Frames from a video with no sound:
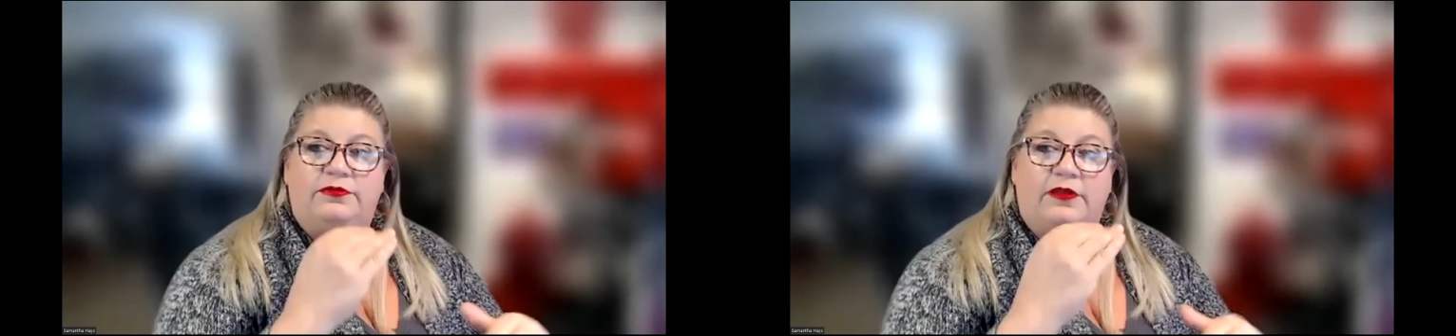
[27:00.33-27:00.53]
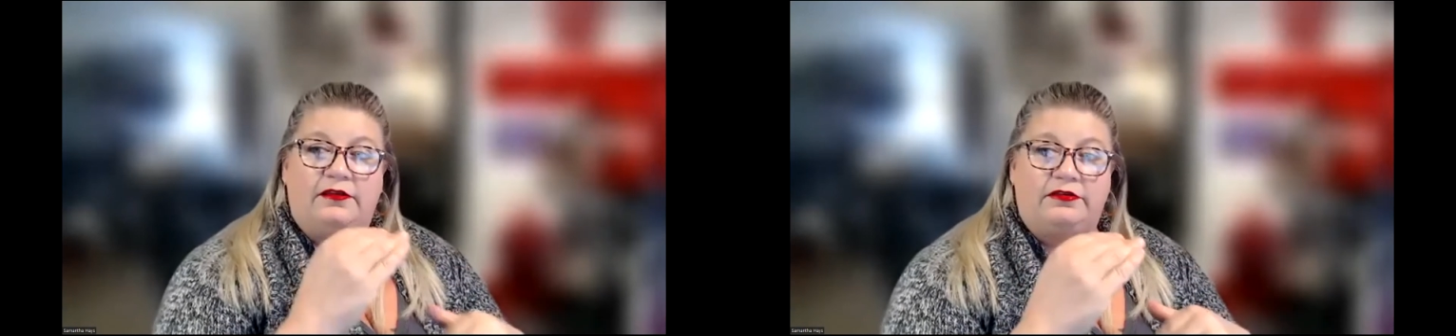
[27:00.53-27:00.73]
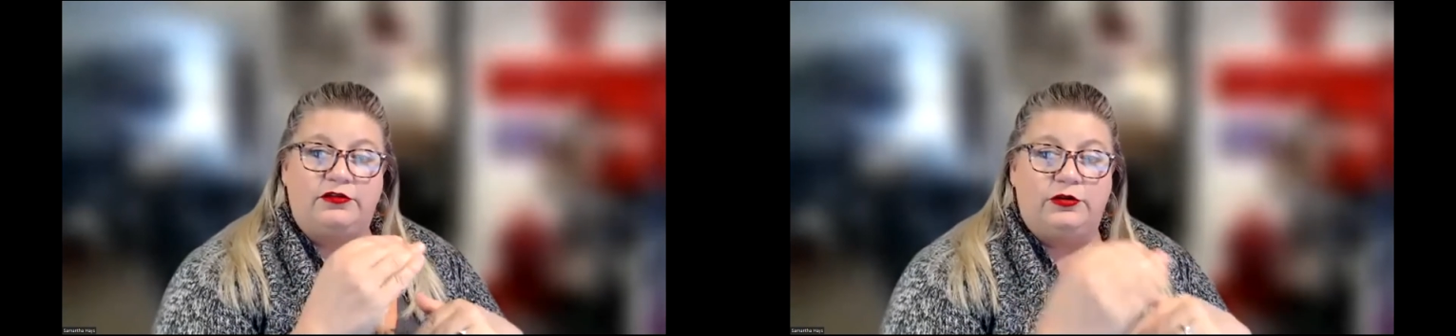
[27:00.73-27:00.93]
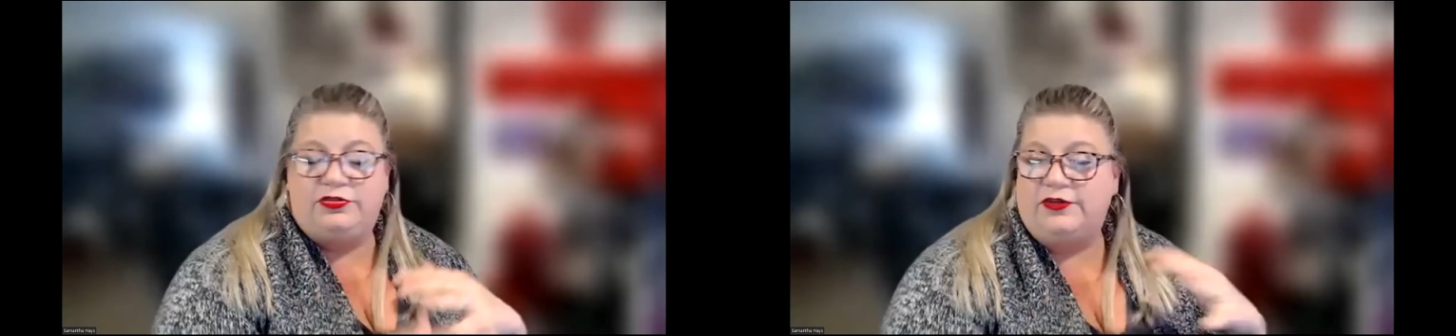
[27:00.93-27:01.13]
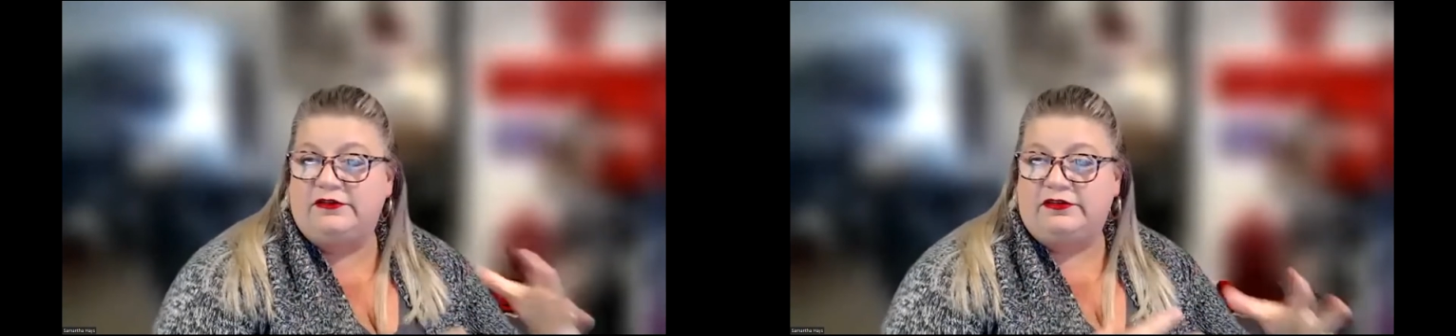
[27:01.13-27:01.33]
as new
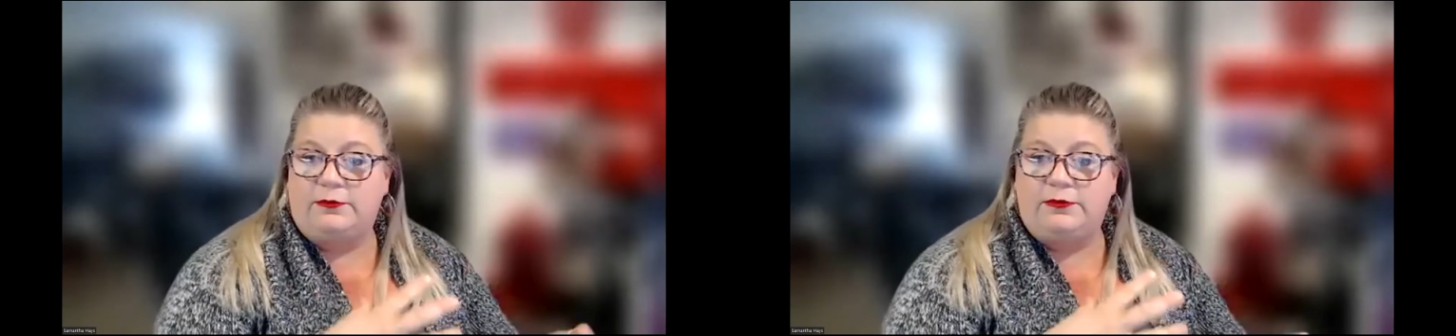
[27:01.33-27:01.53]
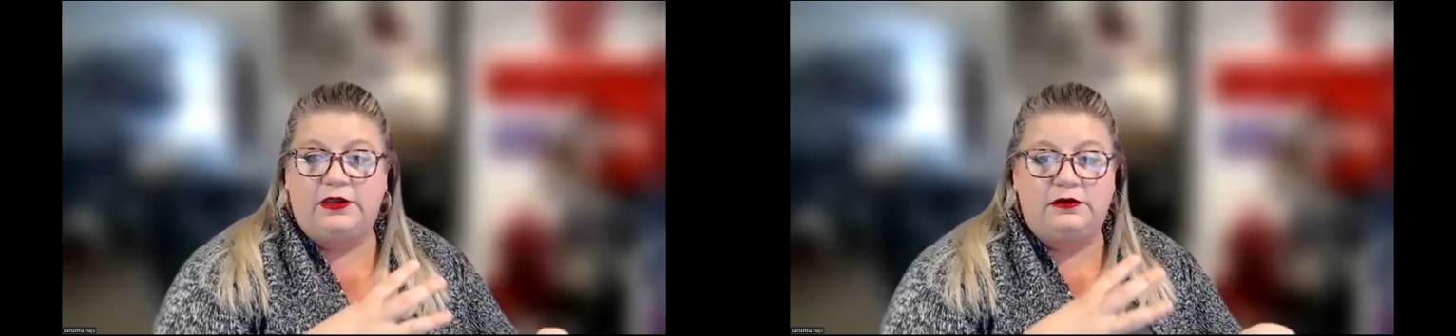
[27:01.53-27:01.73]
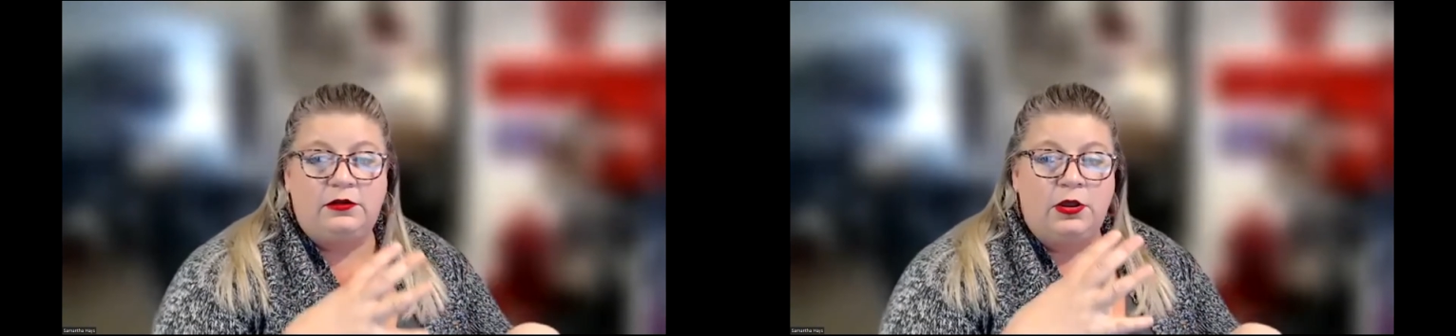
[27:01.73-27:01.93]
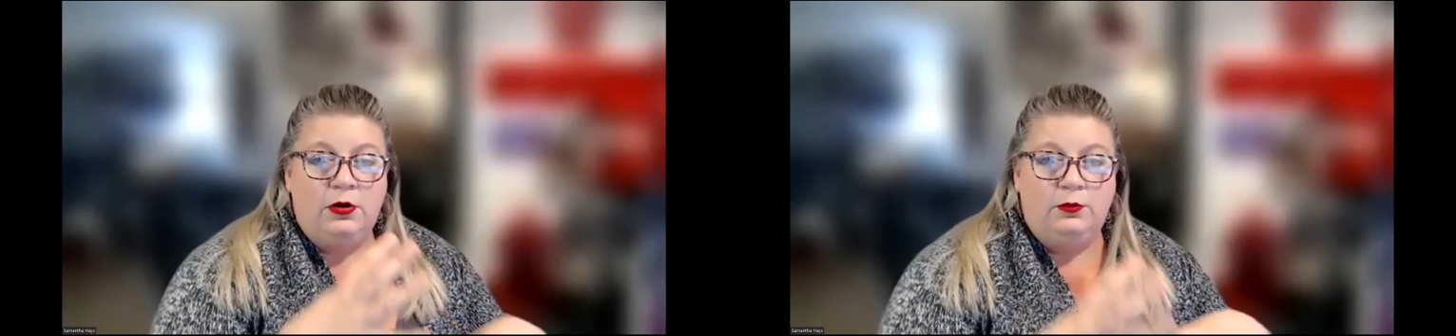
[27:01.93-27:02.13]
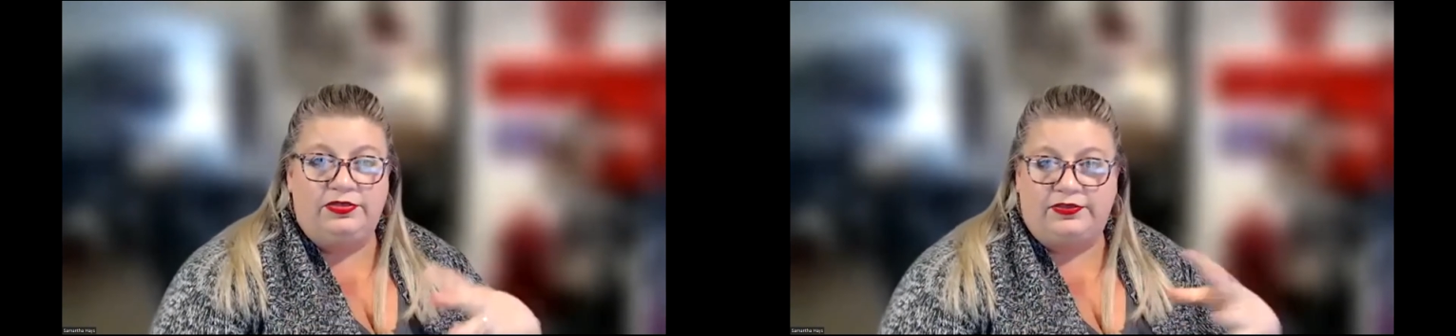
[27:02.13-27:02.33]
things come in
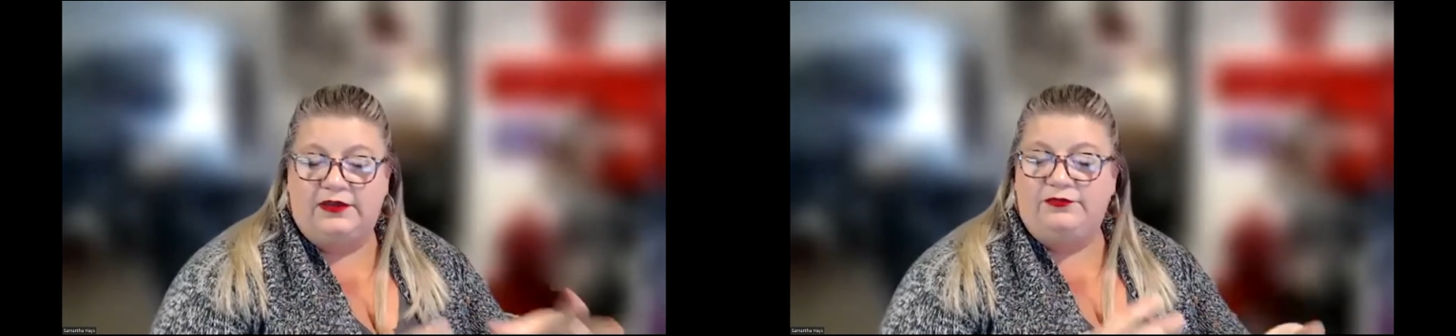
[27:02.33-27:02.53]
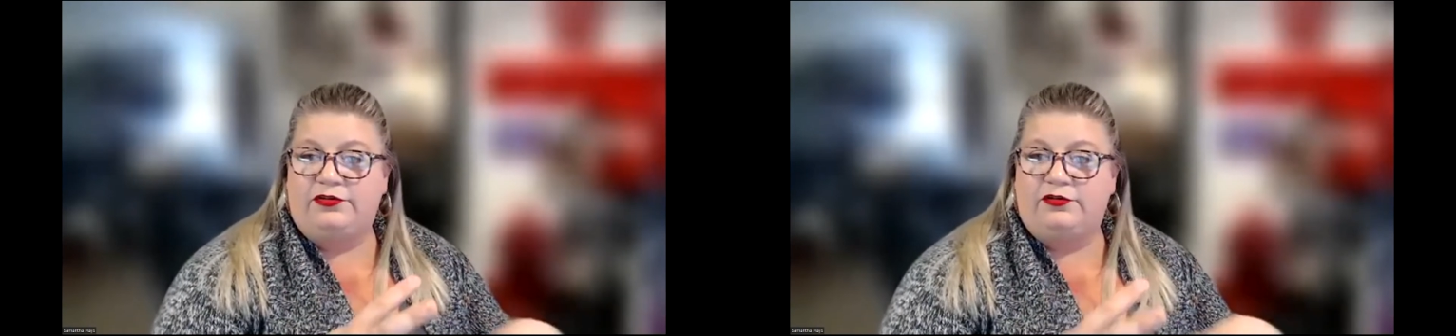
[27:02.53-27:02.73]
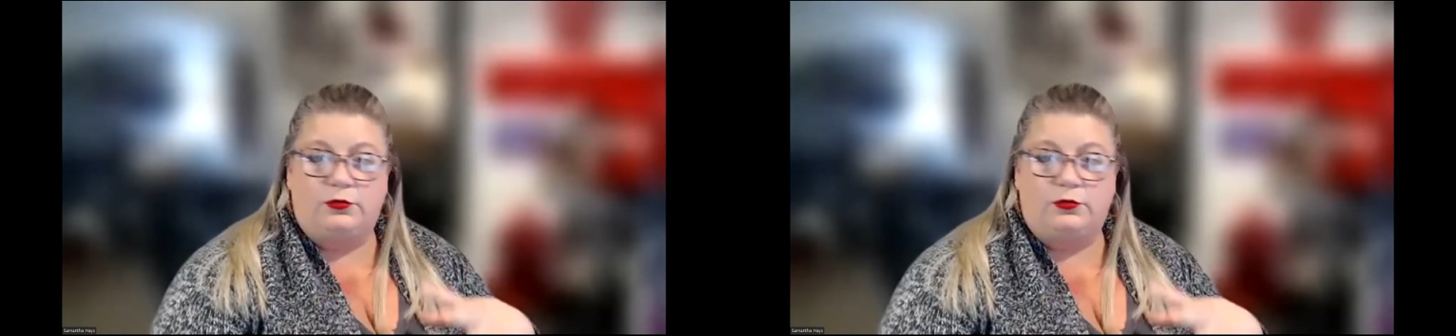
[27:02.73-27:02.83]
with gifts or